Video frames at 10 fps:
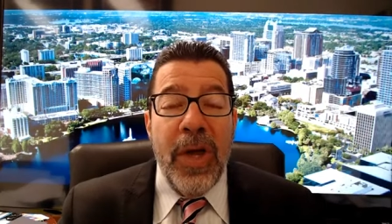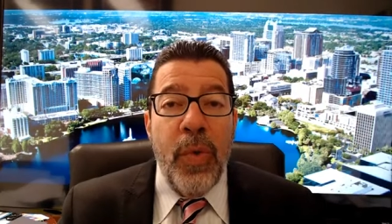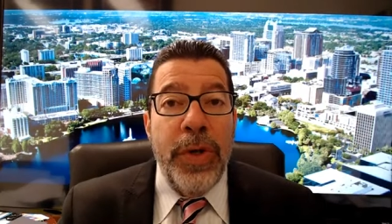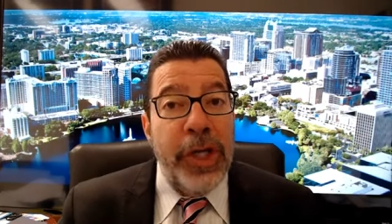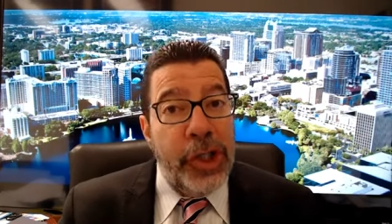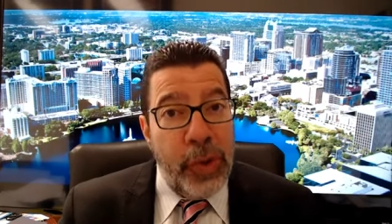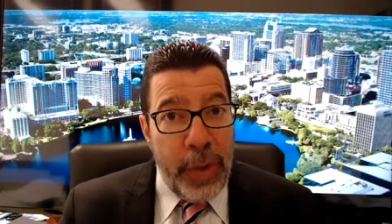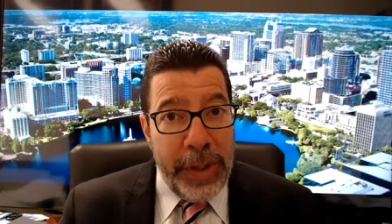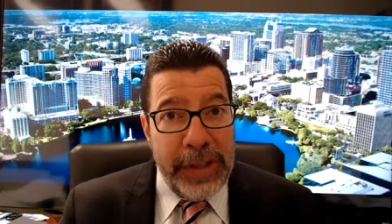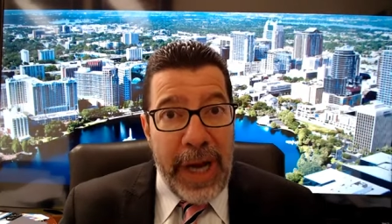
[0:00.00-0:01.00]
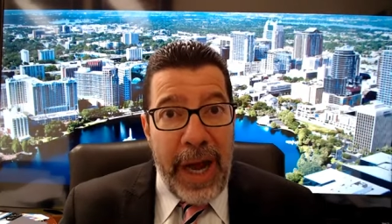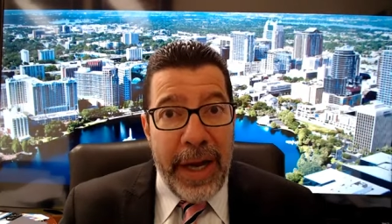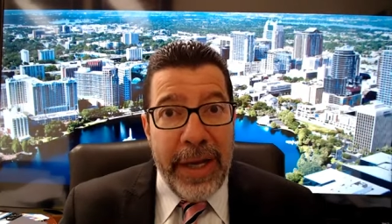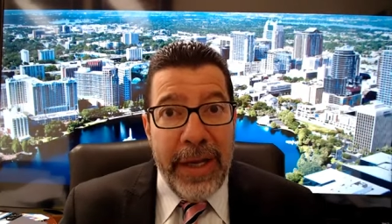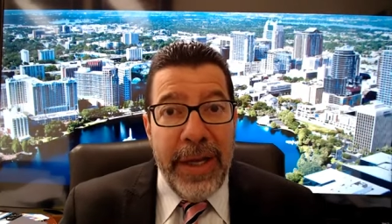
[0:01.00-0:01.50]
When you short a
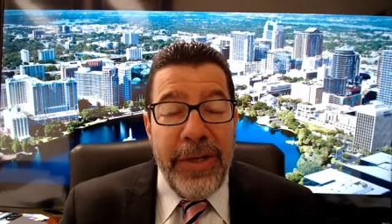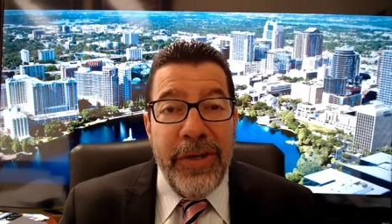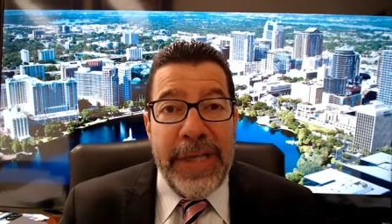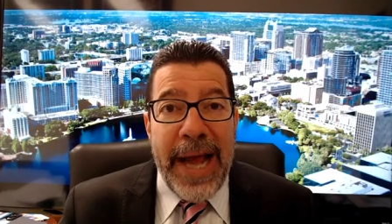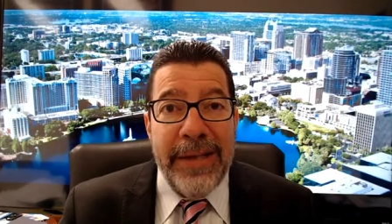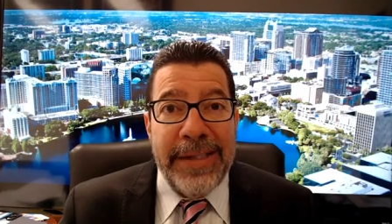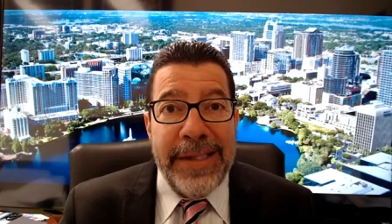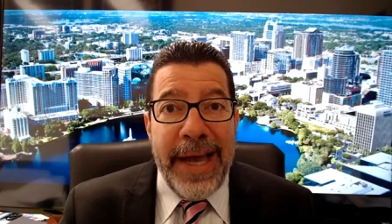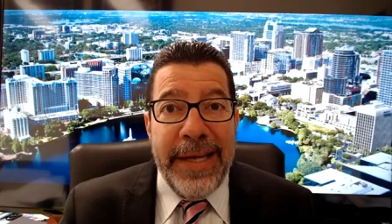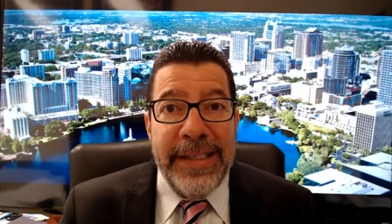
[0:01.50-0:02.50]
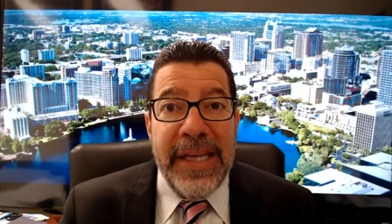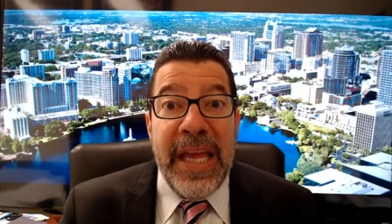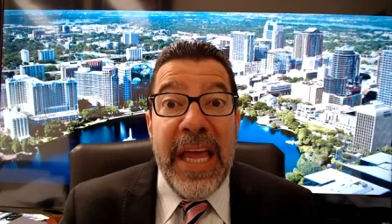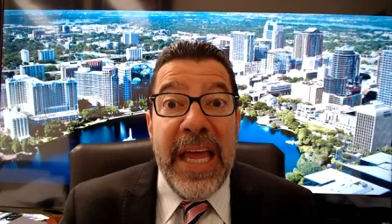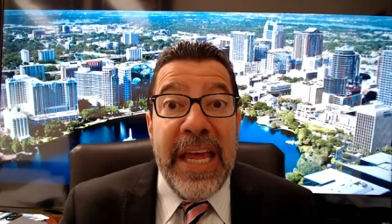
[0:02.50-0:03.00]
stock, your downside is
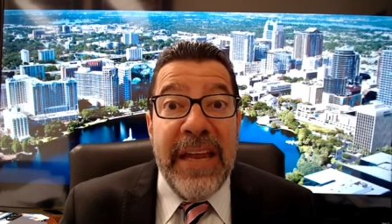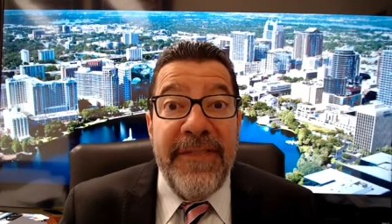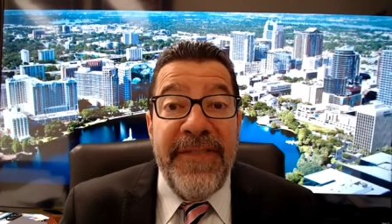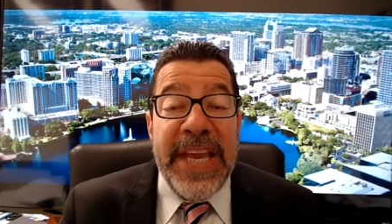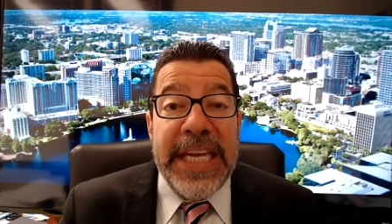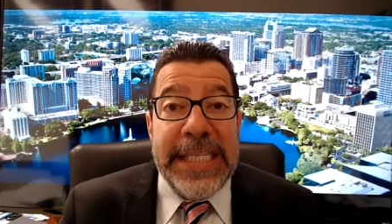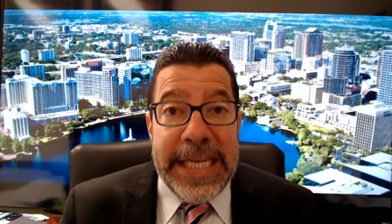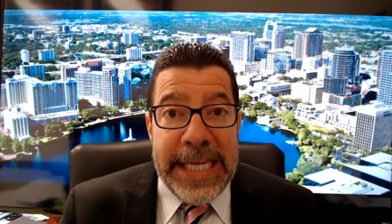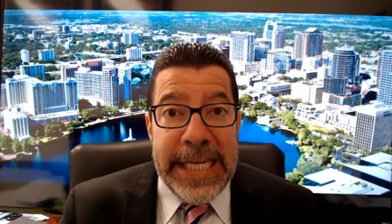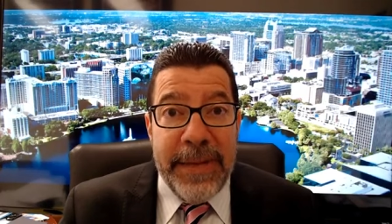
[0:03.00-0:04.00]
infinity.